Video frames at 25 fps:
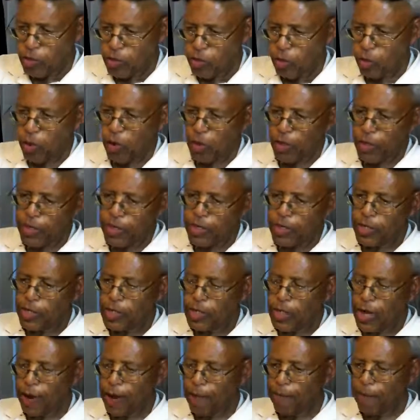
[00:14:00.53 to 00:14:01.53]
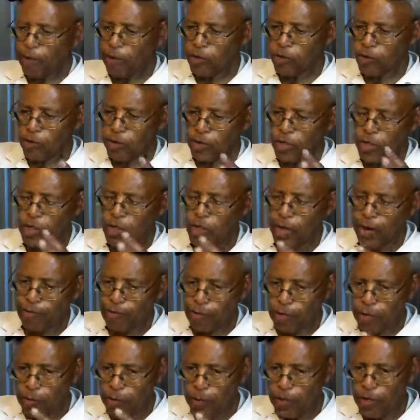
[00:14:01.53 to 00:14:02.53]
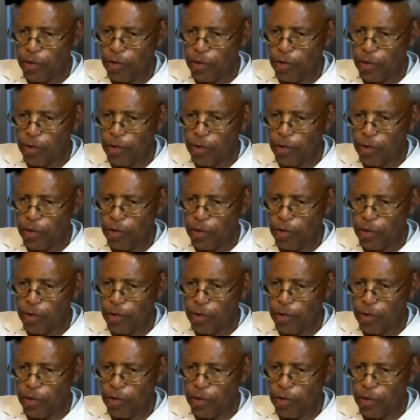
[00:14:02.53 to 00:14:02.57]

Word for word: So all the disciples, with the exception of